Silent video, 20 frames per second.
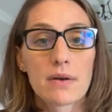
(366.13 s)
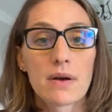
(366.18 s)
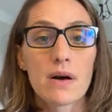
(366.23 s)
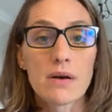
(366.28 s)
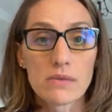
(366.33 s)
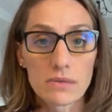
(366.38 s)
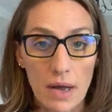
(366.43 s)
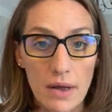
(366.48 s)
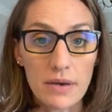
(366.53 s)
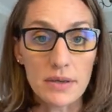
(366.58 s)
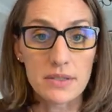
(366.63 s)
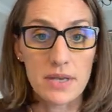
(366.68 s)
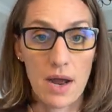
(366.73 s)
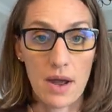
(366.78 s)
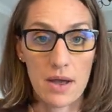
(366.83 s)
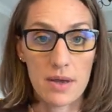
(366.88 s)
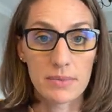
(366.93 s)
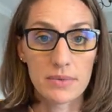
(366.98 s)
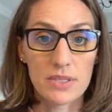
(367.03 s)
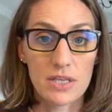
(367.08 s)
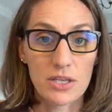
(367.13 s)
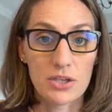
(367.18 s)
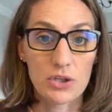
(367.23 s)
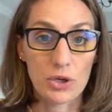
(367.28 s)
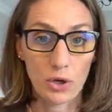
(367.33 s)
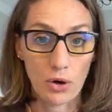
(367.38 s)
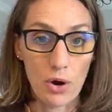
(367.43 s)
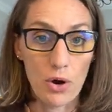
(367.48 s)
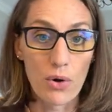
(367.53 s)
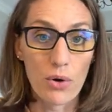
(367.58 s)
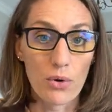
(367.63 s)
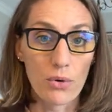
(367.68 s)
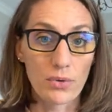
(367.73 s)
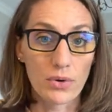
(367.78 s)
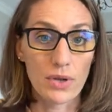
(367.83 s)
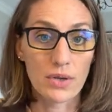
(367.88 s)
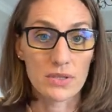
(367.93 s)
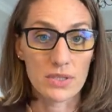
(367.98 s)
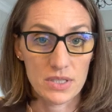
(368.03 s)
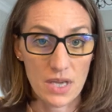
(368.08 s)
A lot of times it's your
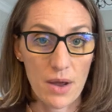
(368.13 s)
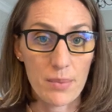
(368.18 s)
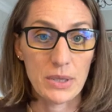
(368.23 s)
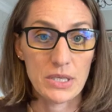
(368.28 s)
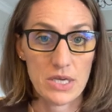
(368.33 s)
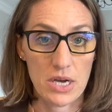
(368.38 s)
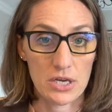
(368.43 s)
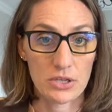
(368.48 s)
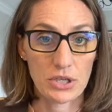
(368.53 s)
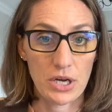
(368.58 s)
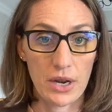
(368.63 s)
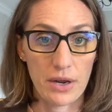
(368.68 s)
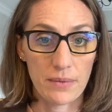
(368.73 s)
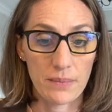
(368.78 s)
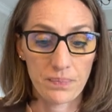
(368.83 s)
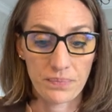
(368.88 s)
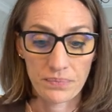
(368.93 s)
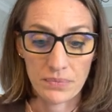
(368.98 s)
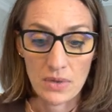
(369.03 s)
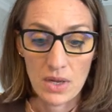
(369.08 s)
own sabotaging.